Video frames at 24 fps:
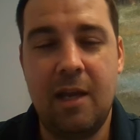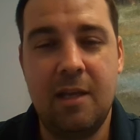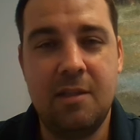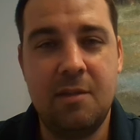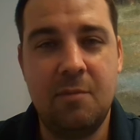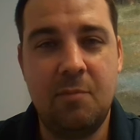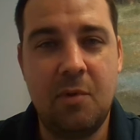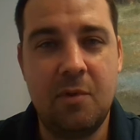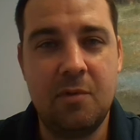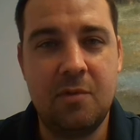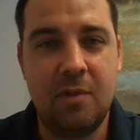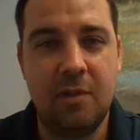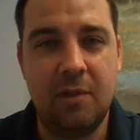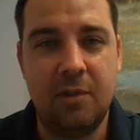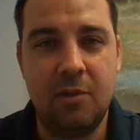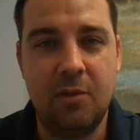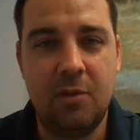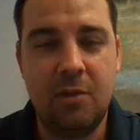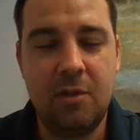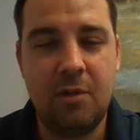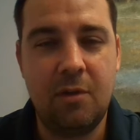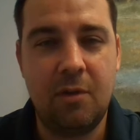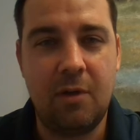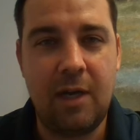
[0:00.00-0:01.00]
is supposed to
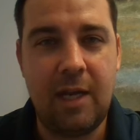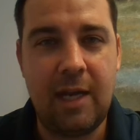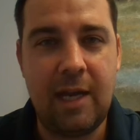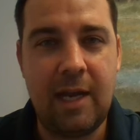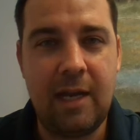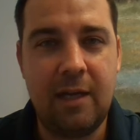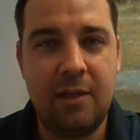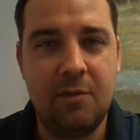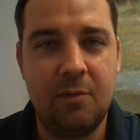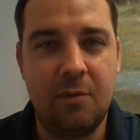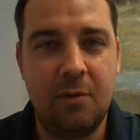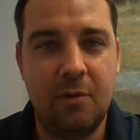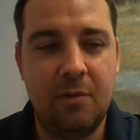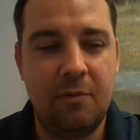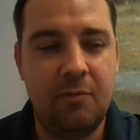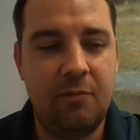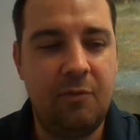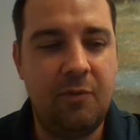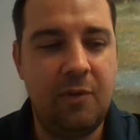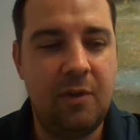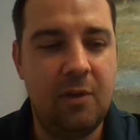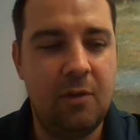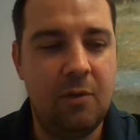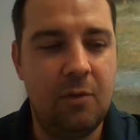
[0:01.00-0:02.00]
look or act or
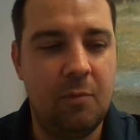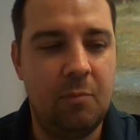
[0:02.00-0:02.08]
feel